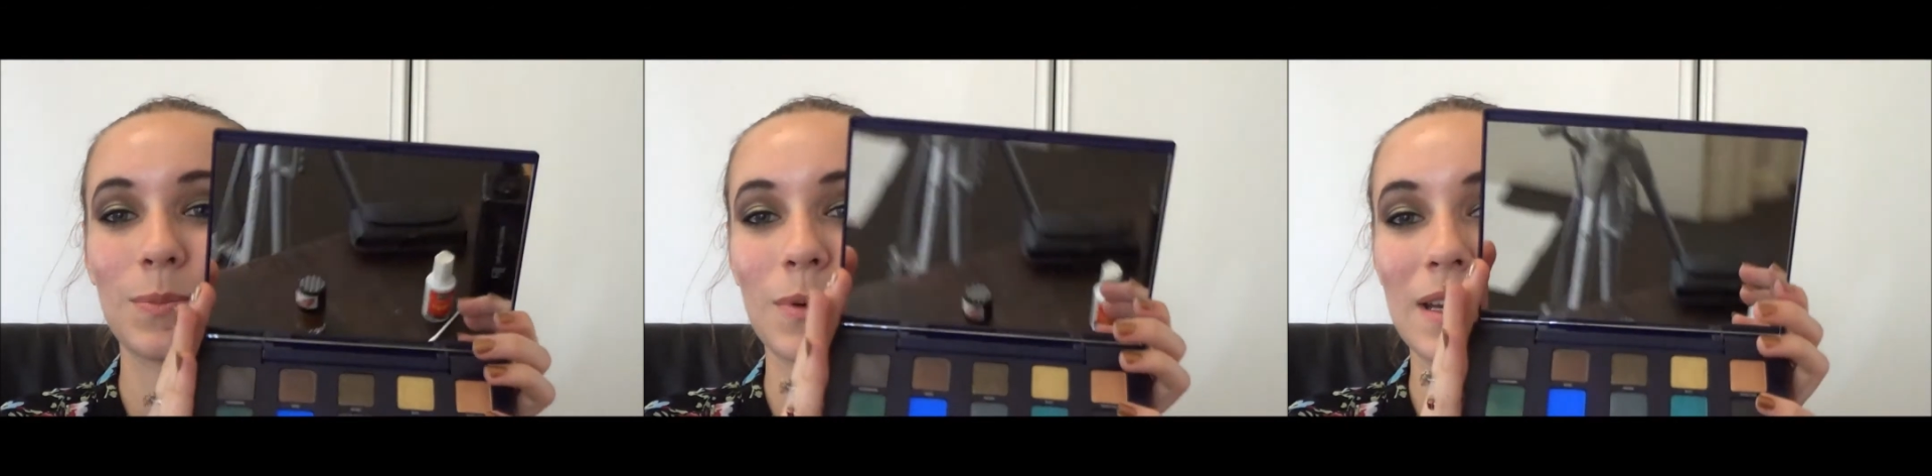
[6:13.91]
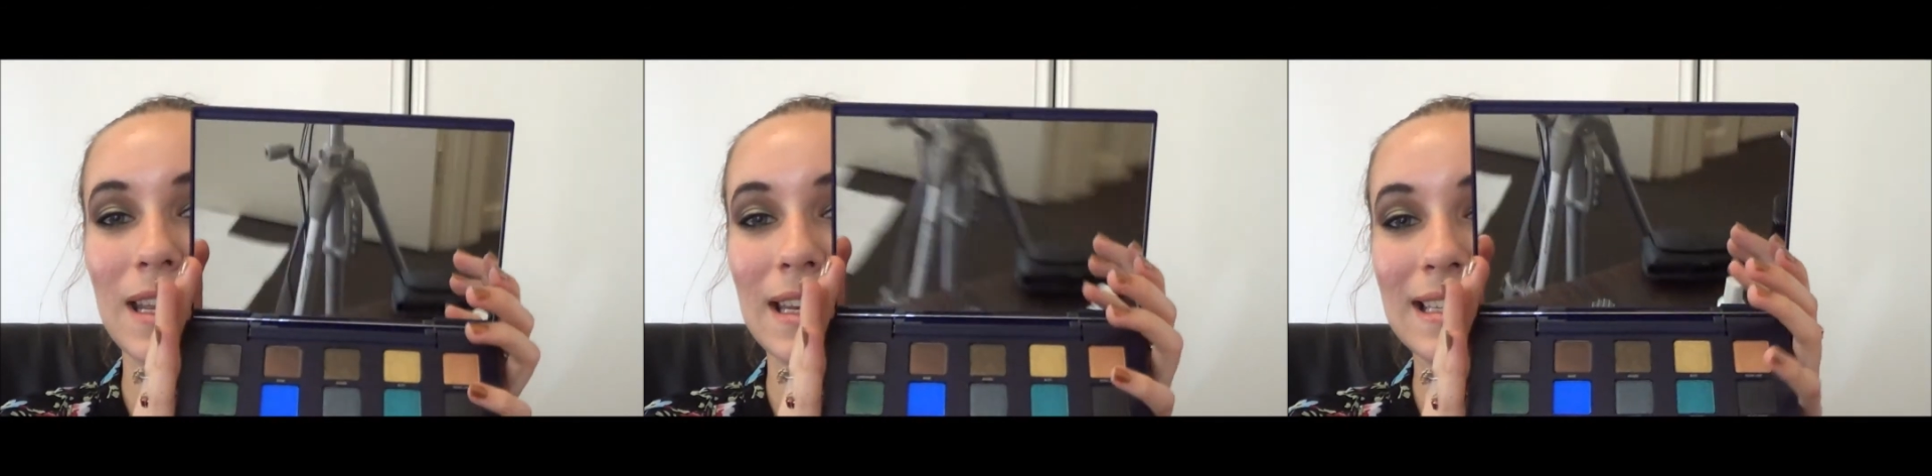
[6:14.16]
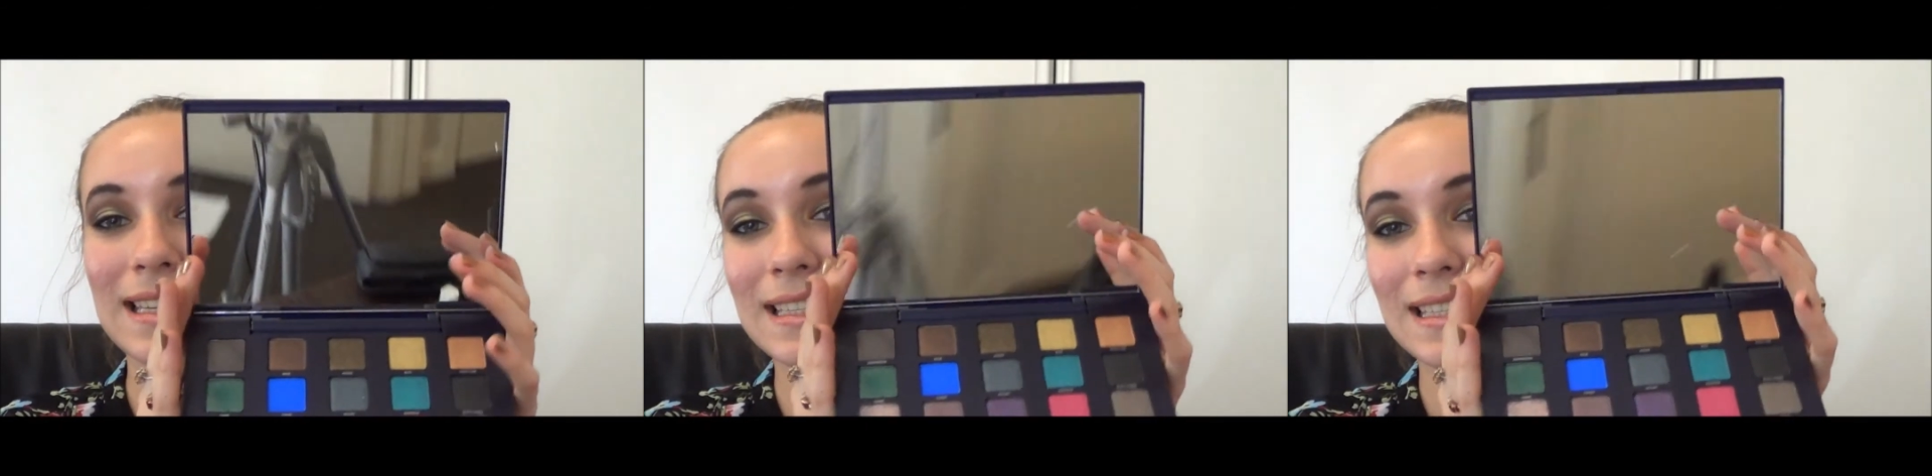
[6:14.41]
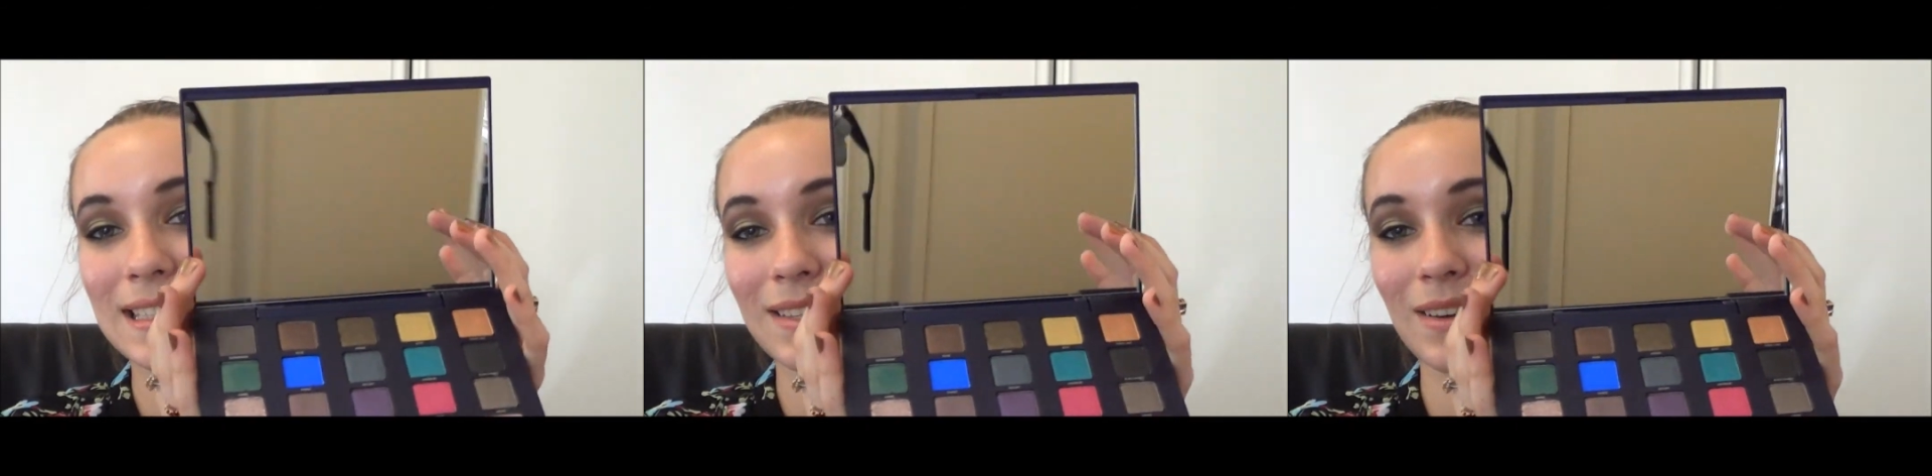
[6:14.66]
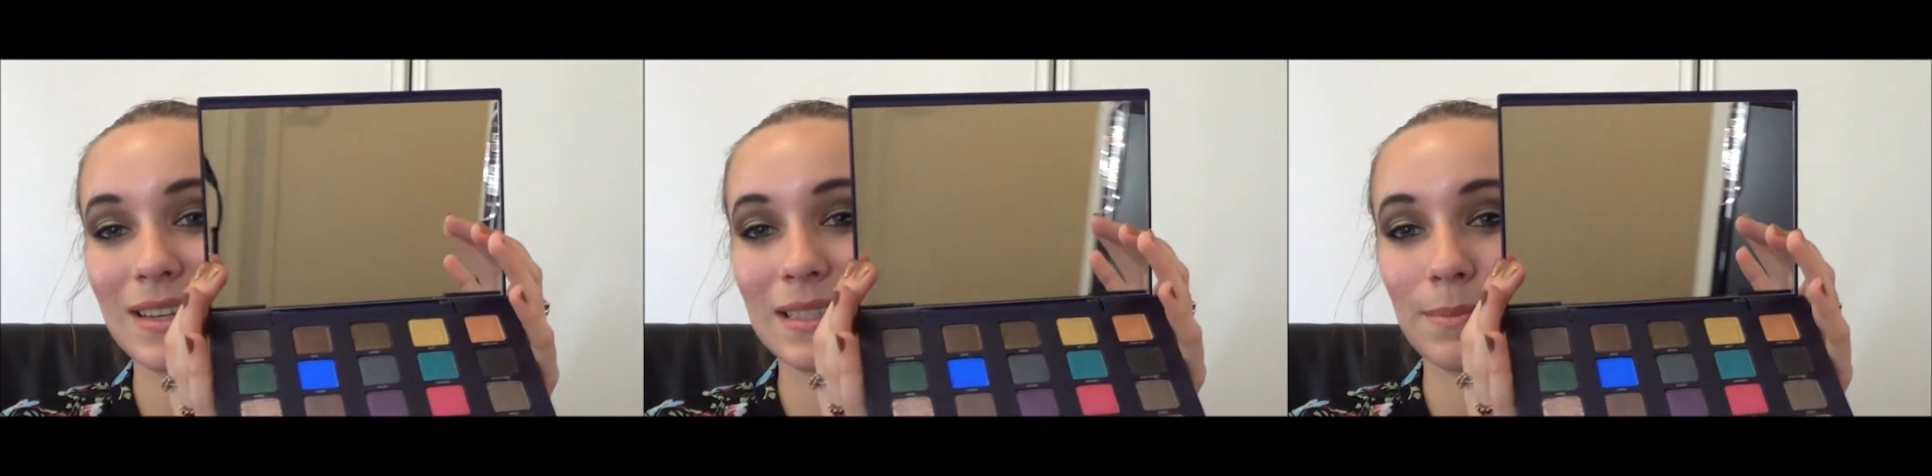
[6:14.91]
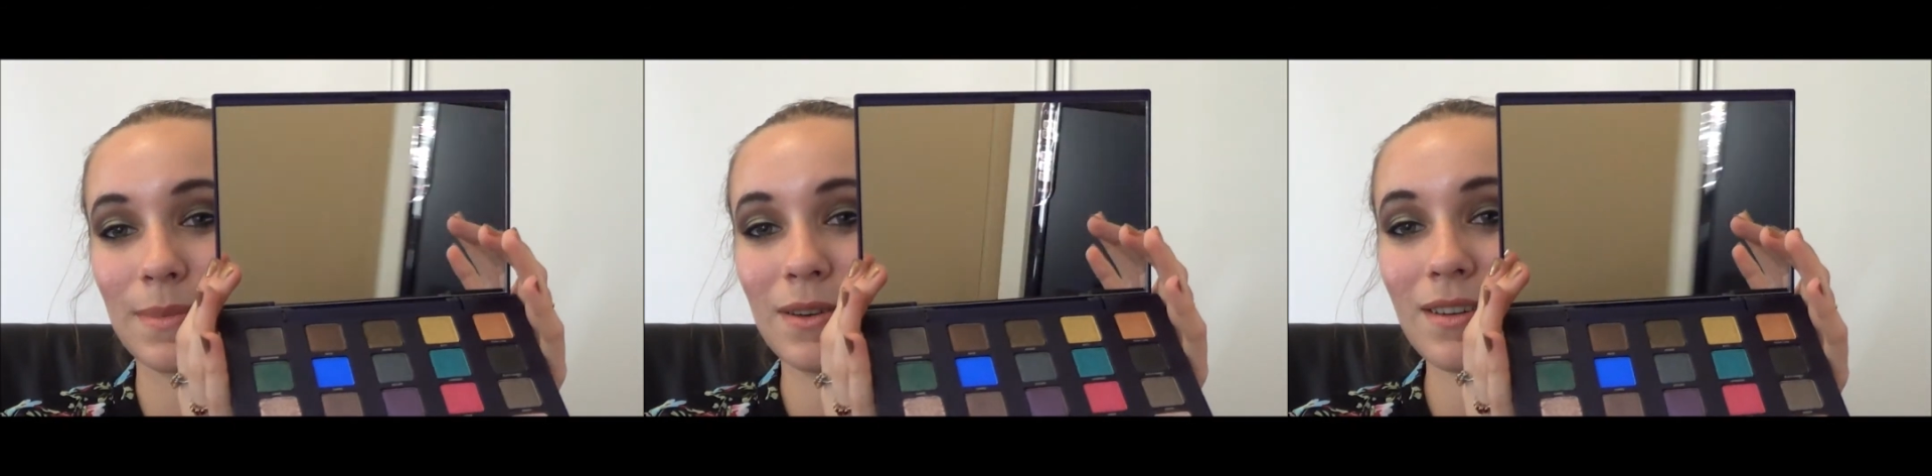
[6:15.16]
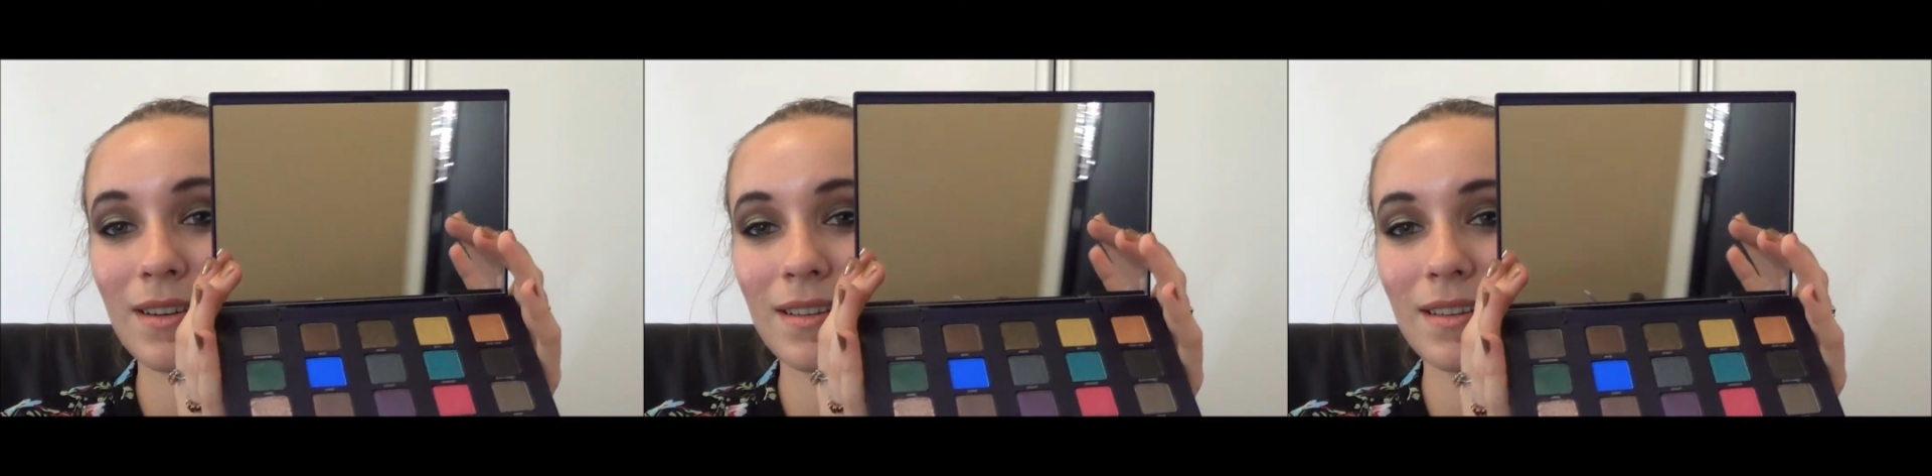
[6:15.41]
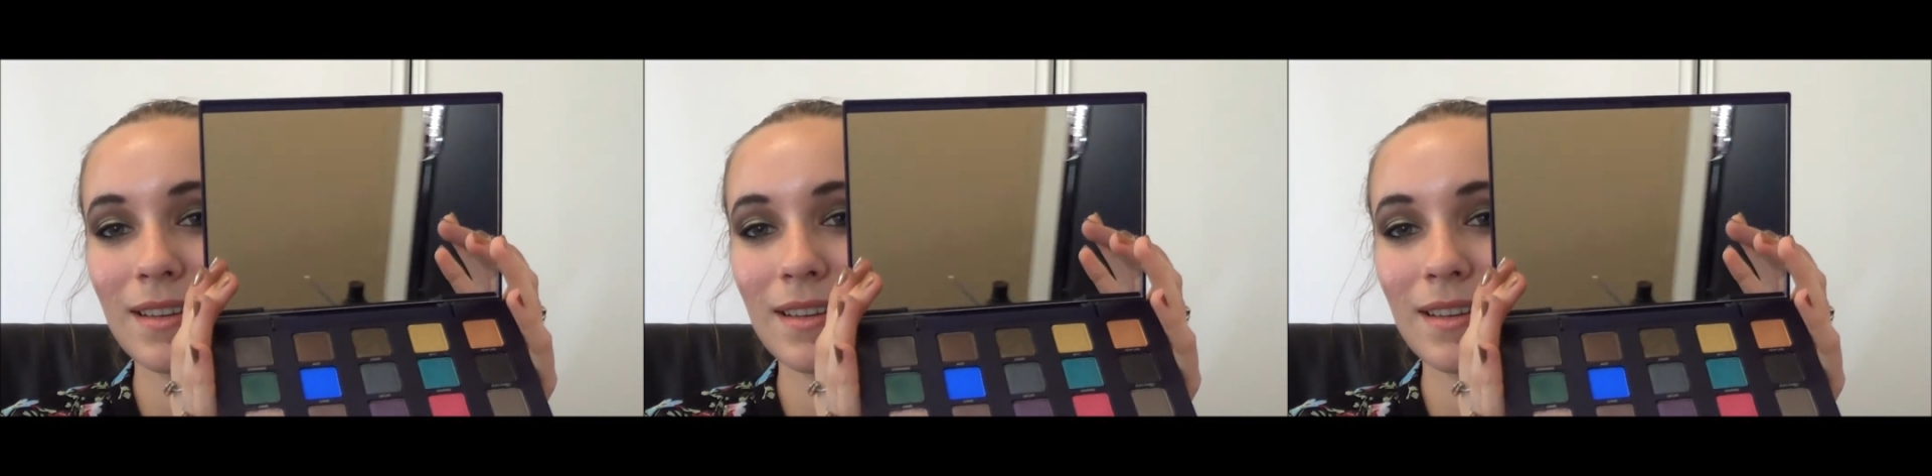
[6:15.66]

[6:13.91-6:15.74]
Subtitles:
putting in a decent sized mirror,